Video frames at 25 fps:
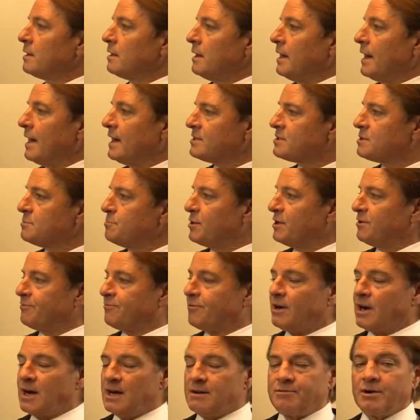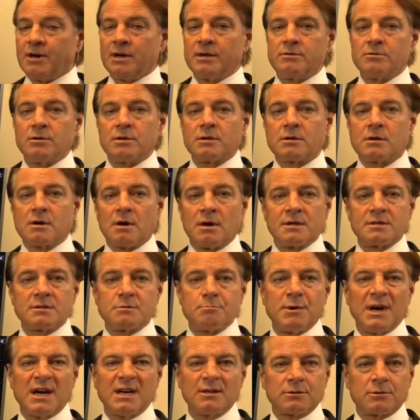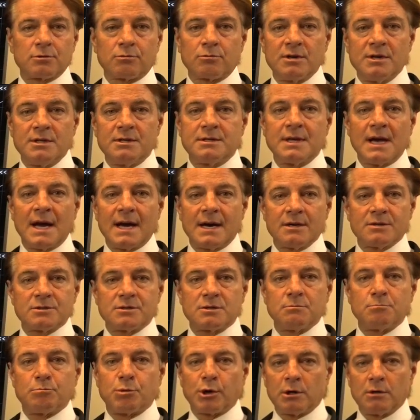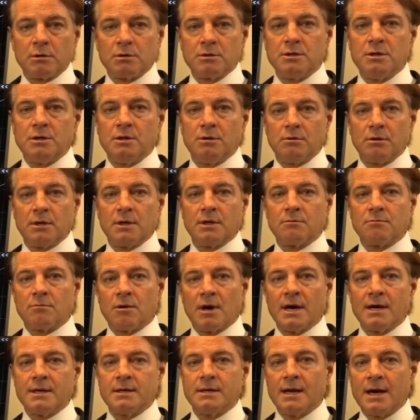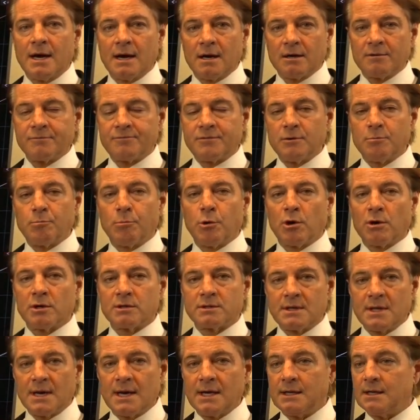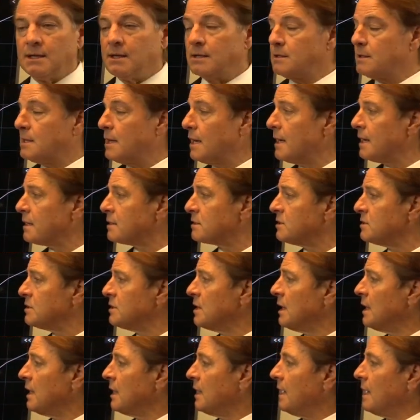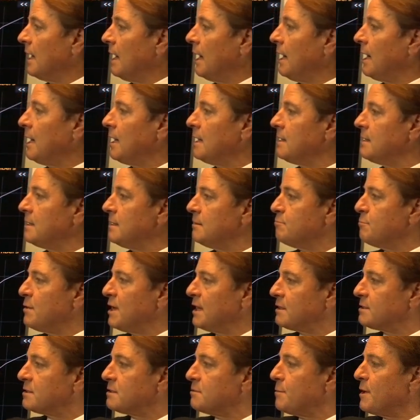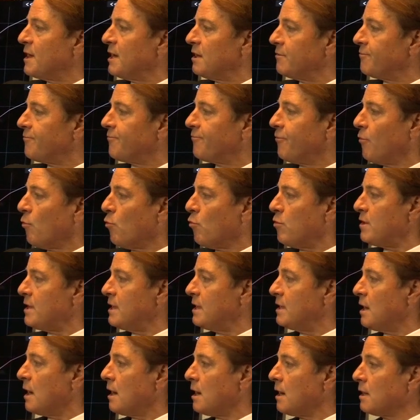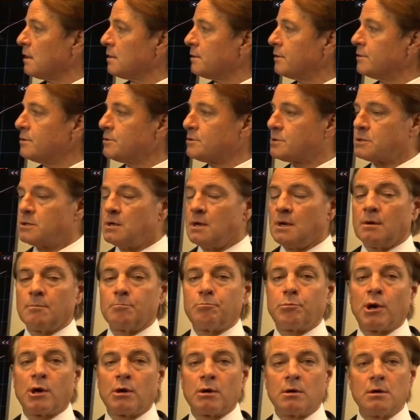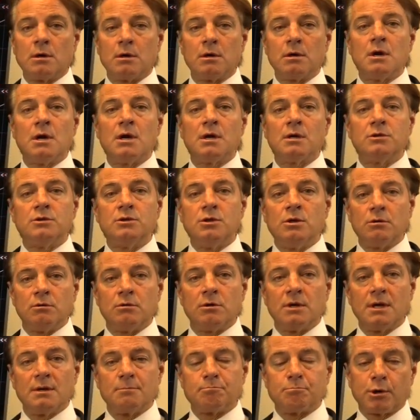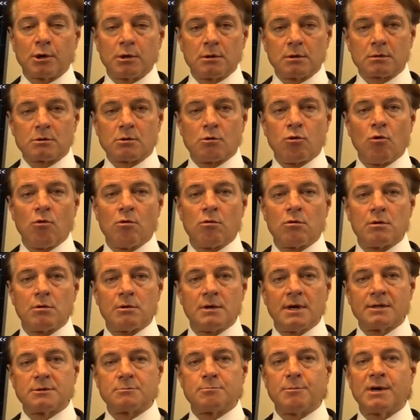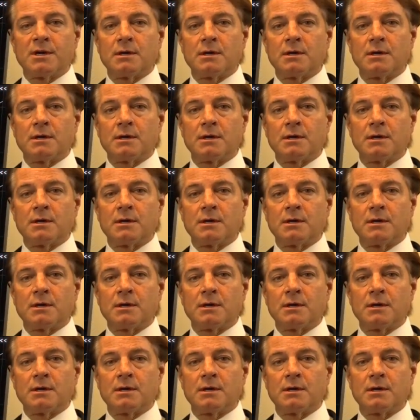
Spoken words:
S&P 500 costs about $3,000 per unit right now if you bought that index, and it makes about $40 per unit per quarter. That's about